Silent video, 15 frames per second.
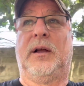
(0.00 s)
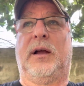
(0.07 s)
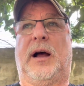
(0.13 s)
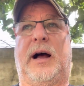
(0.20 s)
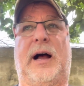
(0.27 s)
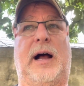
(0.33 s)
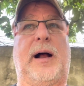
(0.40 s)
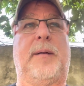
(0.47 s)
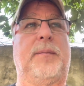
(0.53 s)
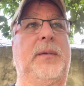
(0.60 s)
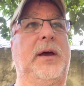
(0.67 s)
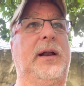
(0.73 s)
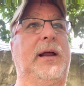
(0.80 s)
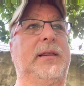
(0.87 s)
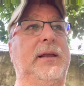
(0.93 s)

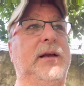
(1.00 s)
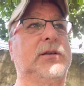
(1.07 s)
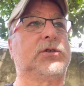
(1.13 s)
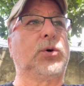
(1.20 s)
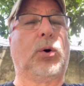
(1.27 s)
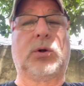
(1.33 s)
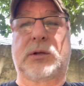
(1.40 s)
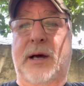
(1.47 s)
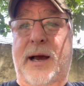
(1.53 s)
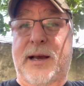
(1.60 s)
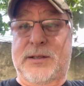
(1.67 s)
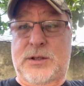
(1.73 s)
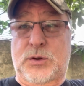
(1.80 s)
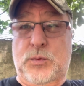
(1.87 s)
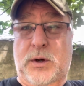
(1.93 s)
And I think soul
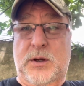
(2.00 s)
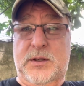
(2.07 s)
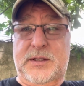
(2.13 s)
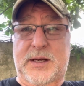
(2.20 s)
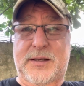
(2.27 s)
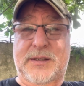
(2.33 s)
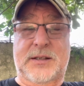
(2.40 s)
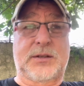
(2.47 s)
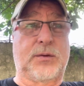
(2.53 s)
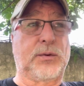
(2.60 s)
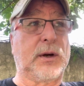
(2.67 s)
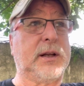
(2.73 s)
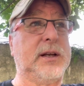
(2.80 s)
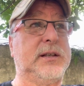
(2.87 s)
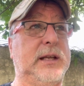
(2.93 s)
ties is one of those things that's a
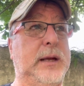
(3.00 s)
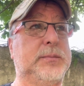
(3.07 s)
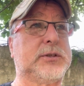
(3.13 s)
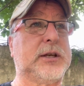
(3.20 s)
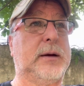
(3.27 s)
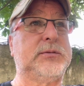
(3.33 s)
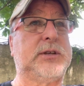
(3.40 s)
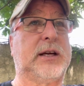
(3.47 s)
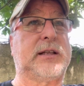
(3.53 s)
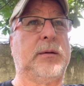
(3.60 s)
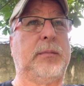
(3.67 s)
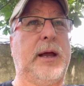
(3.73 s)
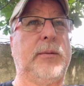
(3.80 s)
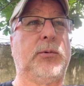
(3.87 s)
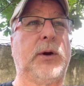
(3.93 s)
really deep subject, and
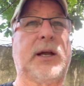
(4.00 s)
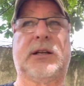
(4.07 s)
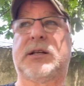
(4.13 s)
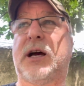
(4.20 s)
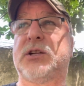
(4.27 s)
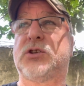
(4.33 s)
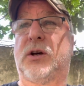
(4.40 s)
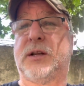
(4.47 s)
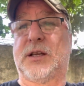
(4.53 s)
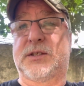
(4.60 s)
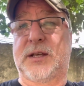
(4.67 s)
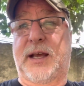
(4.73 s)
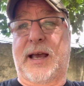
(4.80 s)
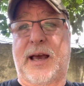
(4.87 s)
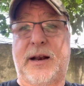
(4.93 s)
maybe we can touch on this
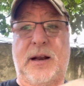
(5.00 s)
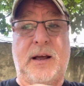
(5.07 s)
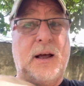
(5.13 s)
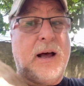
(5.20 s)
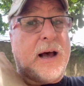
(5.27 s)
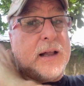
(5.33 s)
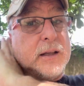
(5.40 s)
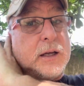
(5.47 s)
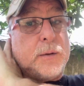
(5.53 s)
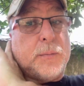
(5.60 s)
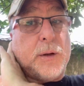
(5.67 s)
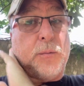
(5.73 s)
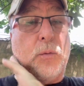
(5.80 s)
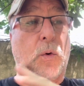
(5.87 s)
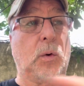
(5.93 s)
again a little
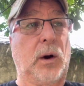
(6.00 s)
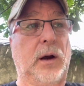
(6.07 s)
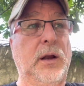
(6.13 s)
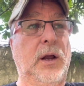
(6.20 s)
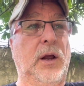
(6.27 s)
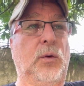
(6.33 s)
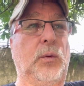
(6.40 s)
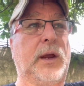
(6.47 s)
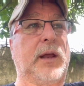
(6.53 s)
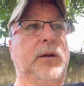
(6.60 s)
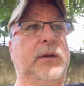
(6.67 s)
bit more. We can